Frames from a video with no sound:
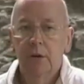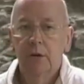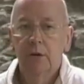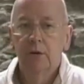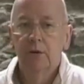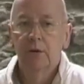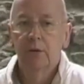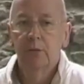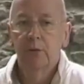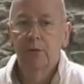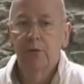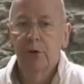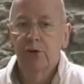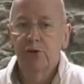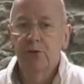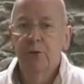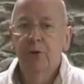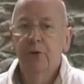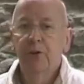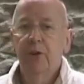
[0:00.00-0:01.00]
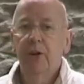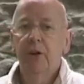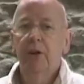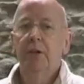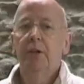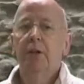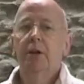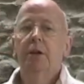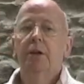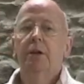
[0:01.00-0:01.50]
some refreshment,
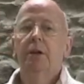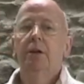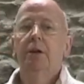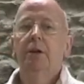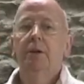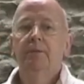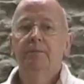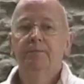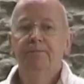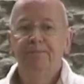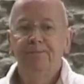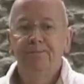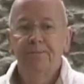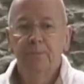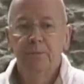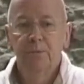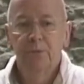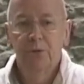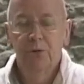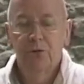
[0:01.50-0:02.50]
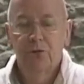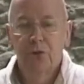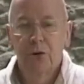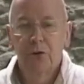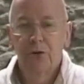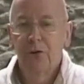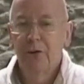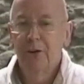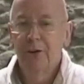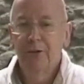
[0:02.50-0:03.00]
and then
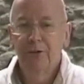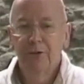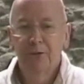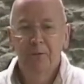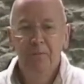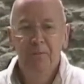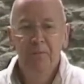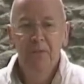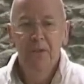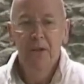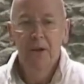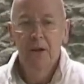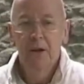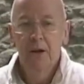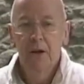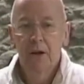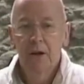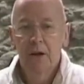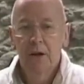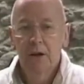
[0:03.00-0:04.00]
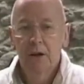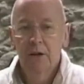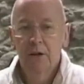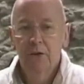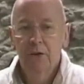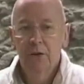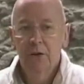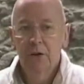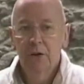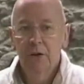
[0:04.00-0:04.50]
strengthen us, and
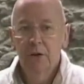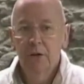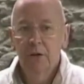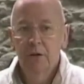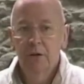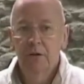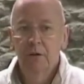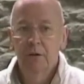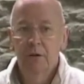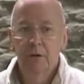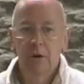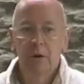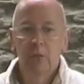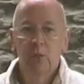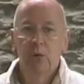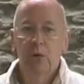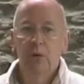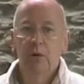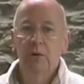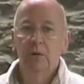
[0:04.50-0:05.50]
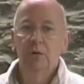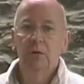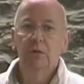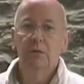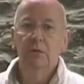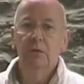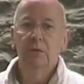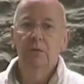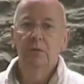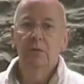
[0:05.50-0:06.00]
then we'll
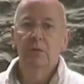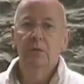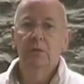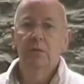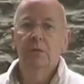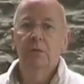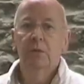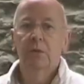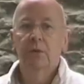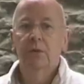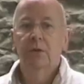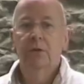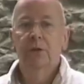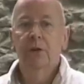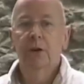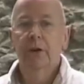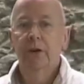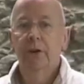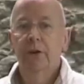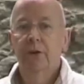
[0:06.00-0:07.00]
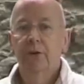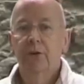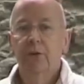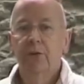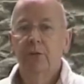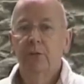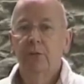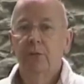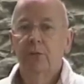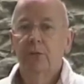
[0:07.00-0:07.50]
divide into
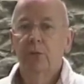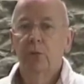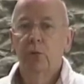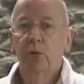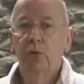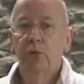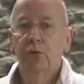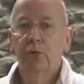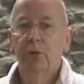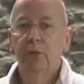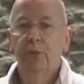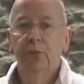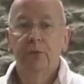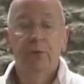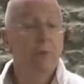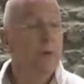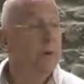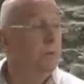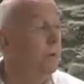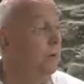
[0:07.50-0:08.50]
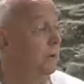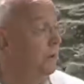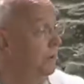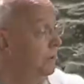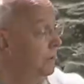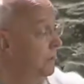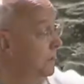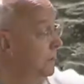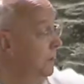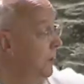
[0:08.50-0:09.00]
some small groups, maybe a
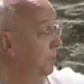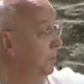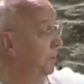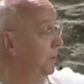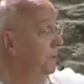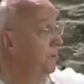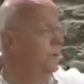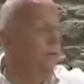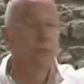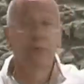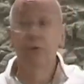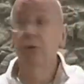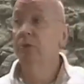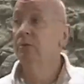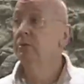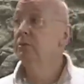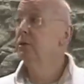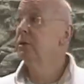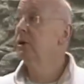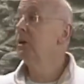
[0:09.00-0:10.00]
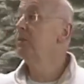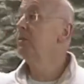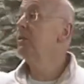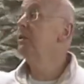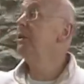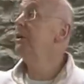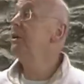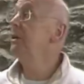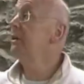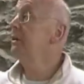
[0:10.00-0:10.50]
couple in this room, a couple in
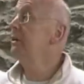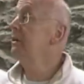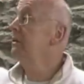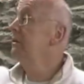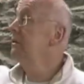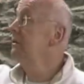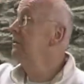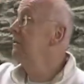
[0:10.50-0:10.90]
here,